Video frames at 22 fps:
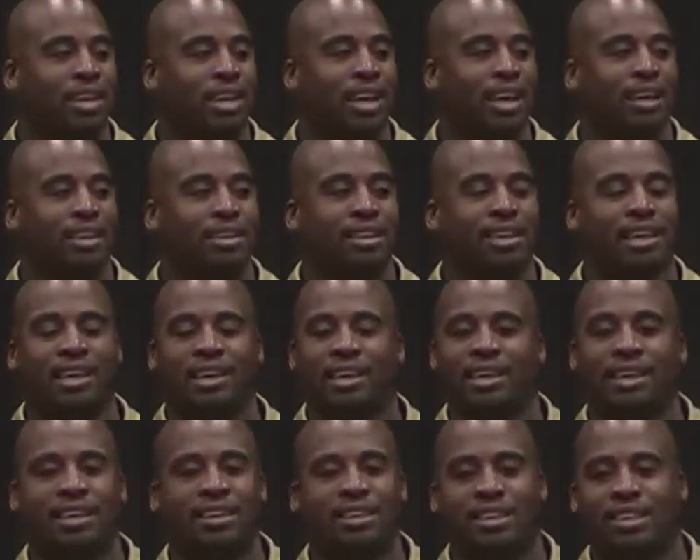It,
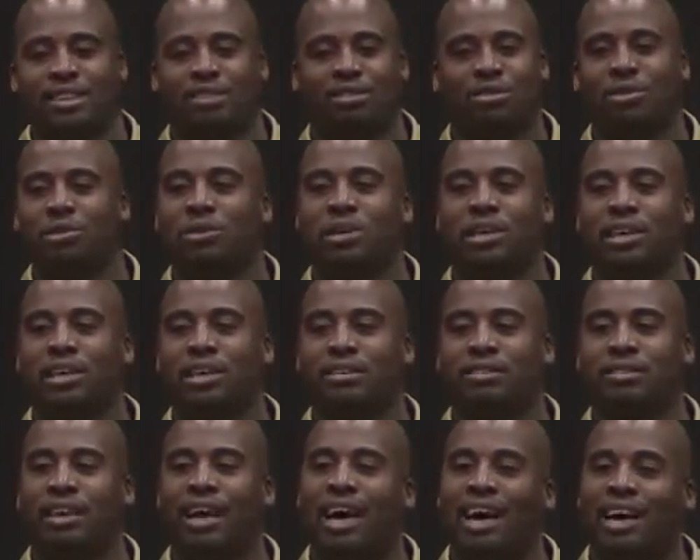it, it truly
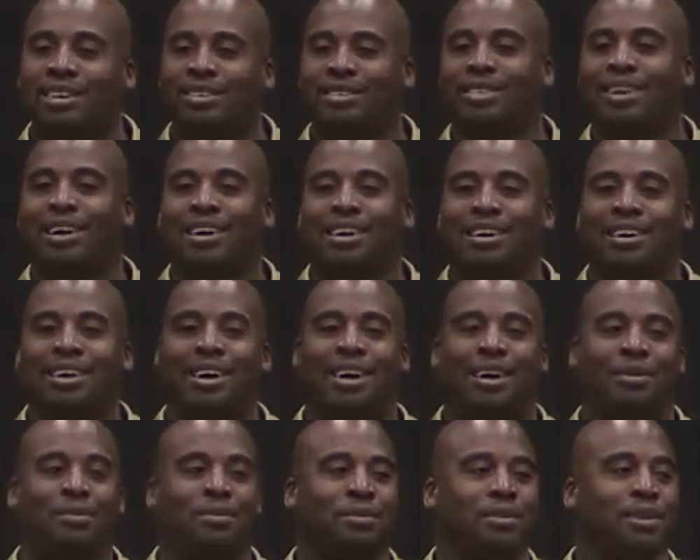is. I started
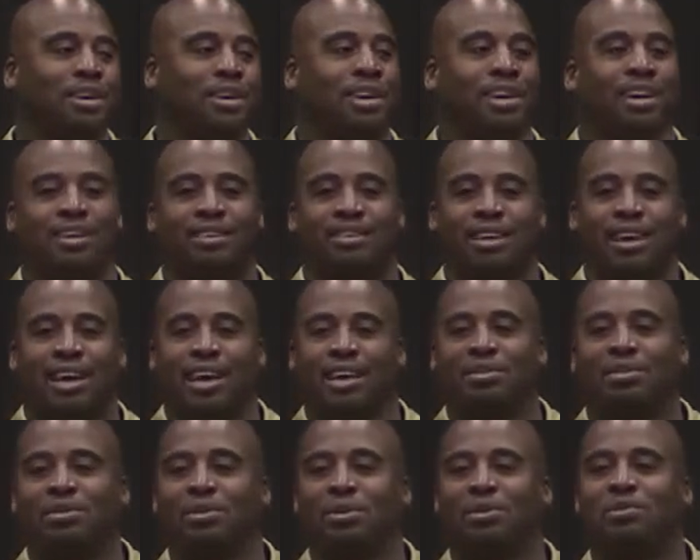off as a high
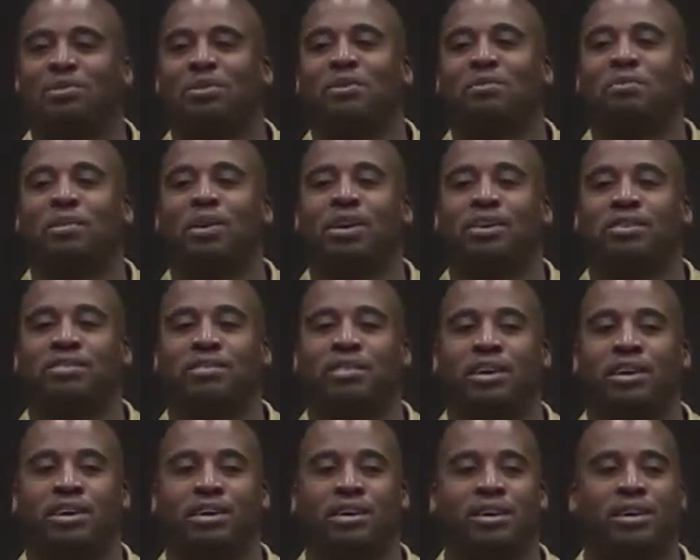school football
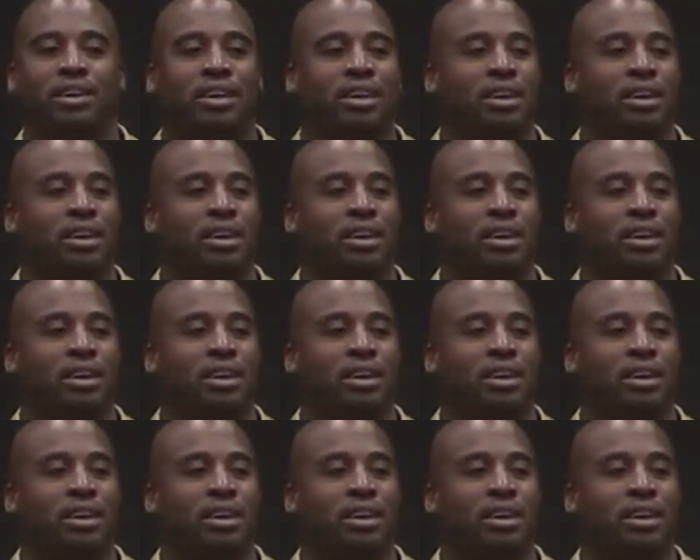star